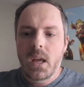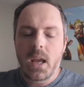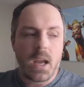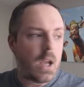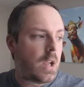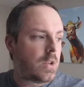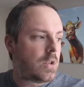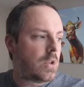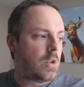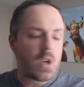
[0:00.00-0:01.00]
And
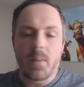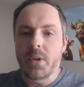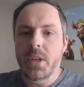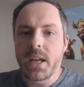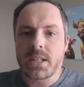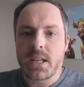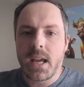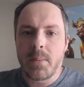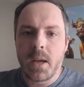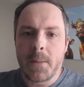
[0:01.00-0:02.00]
you come out the next
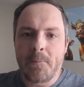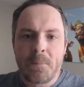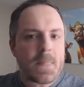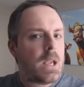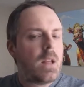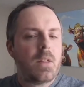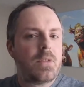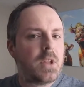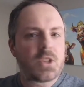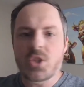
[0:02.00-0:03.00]
game and
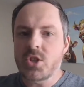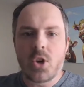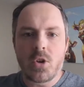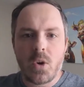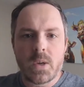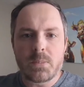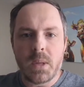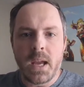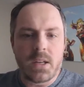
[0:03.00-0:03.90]
things just don't go as planned